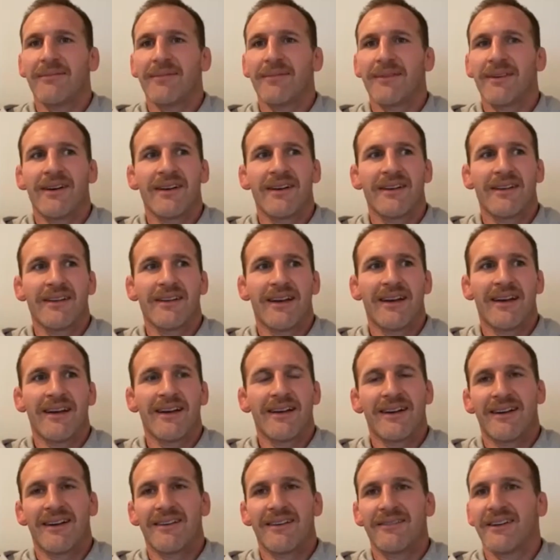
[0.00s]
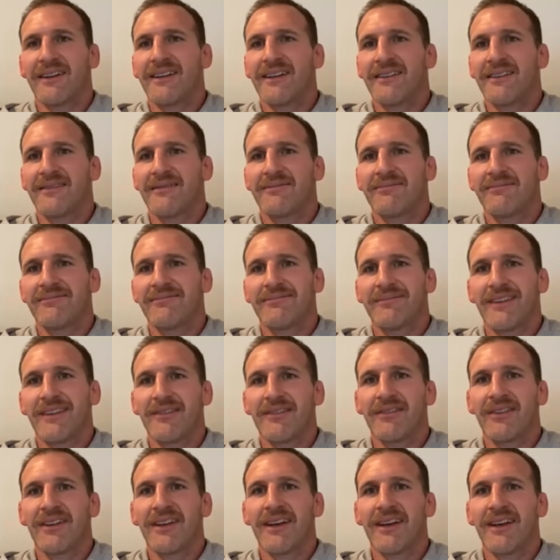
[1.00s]
I read
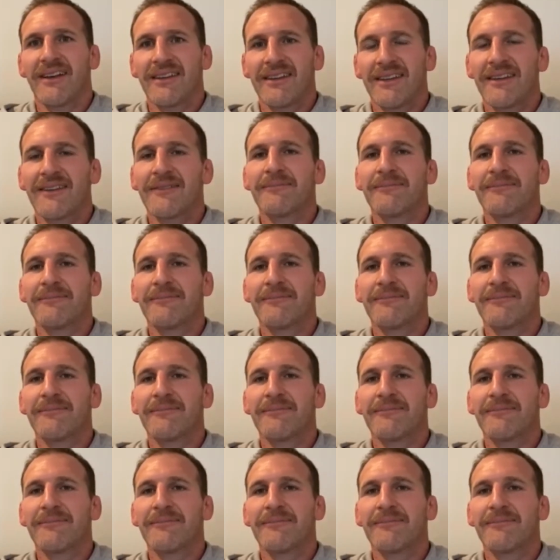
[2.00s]
every day, yeah.